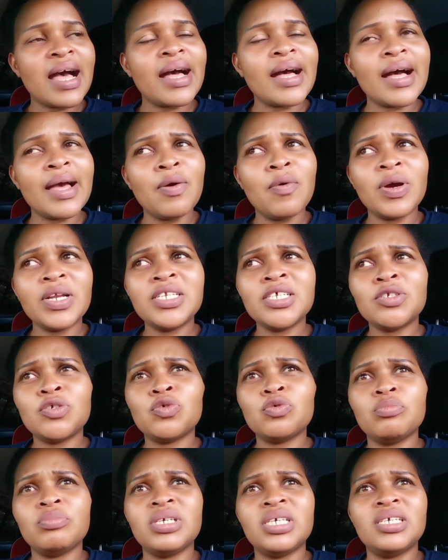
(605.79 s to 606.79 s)
I wanted
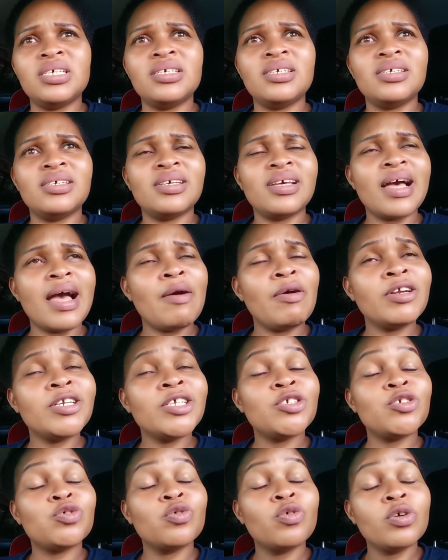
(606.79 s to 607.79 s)
to be I
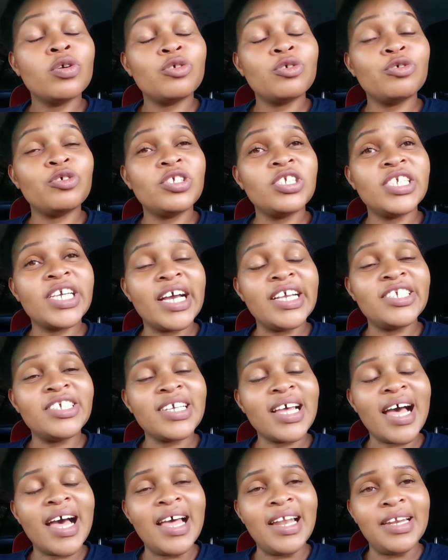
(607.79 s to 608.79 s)
wanted to go to church
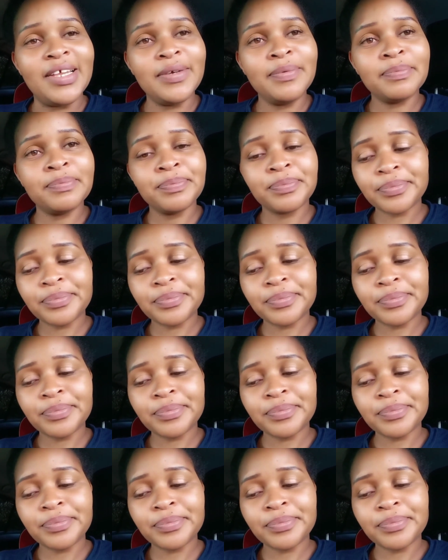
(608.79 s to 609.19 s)
early.